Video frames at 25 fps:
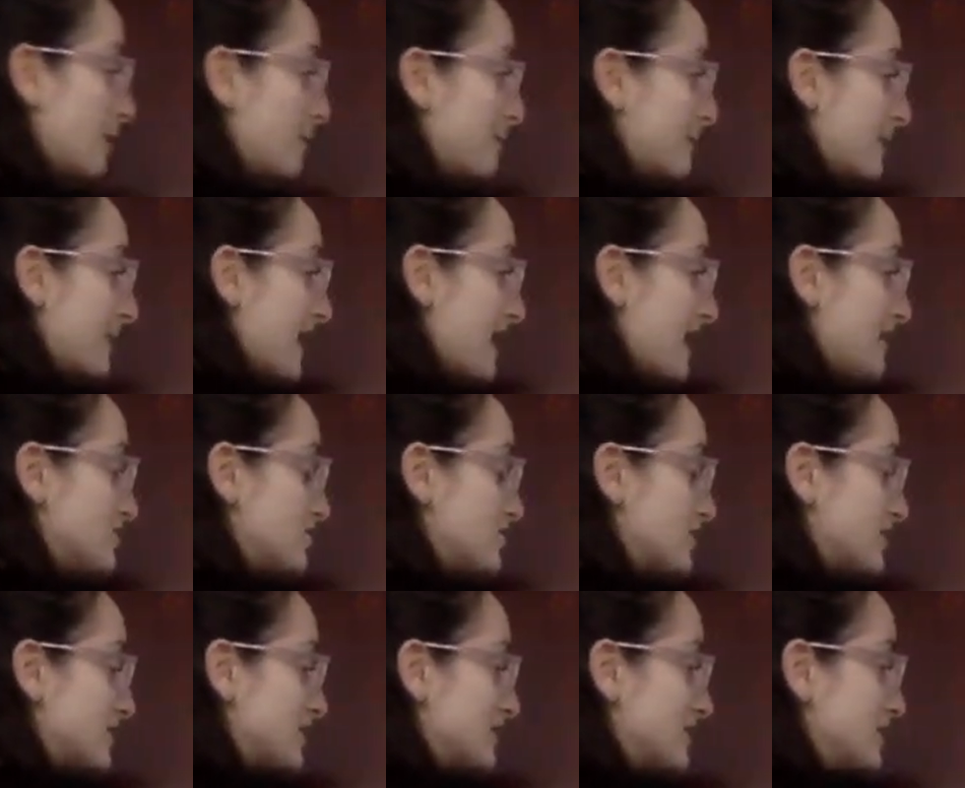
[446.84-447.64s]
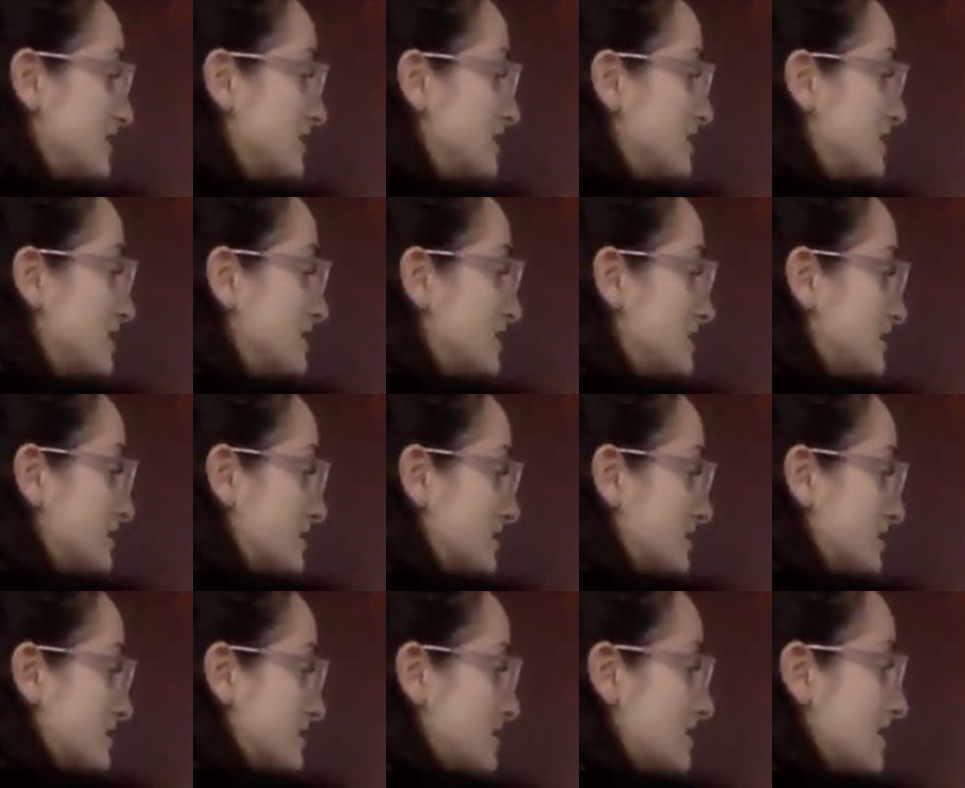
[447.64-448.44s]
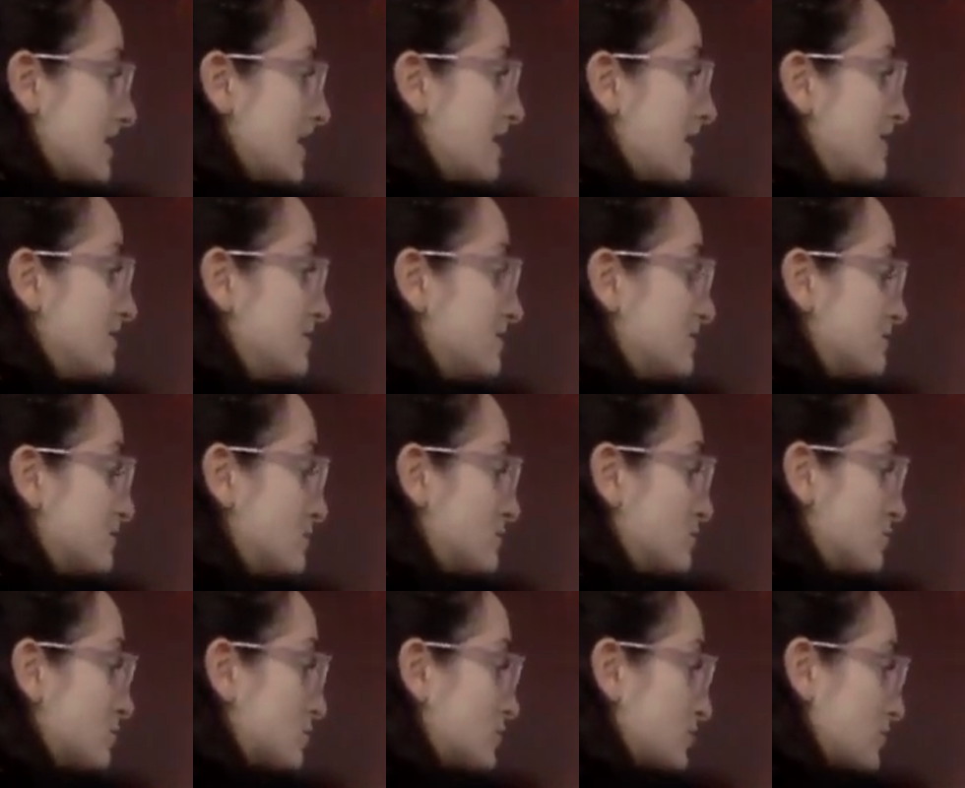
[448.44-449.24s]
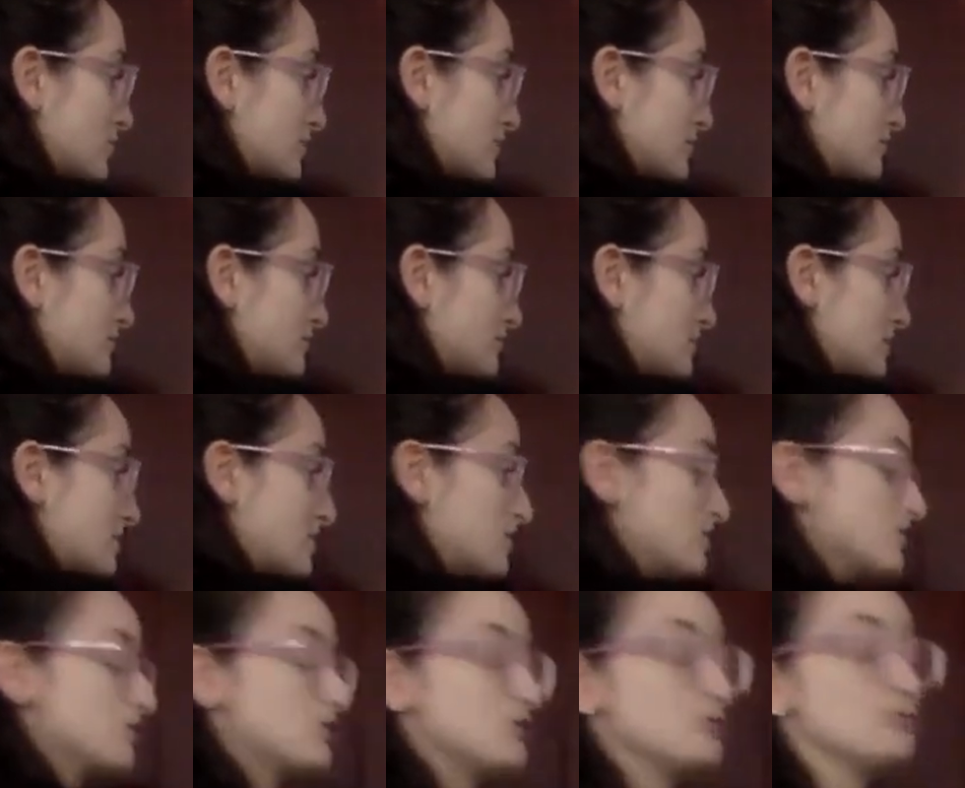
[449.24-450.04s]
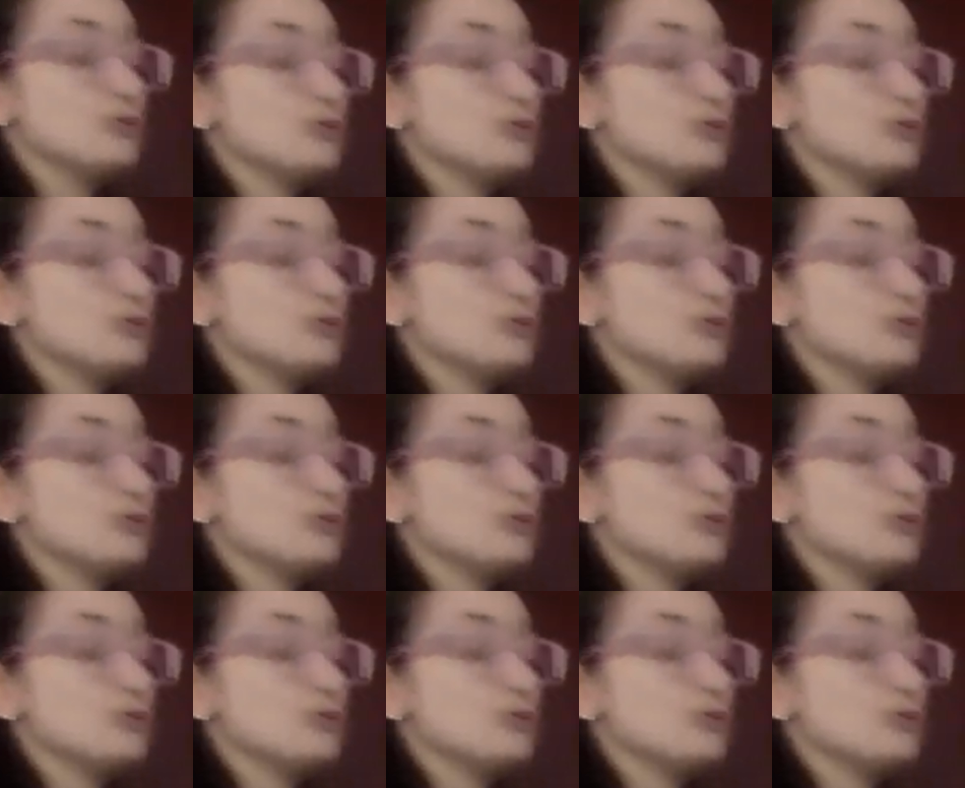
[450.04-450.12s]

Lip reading: magic E to the end of the word because you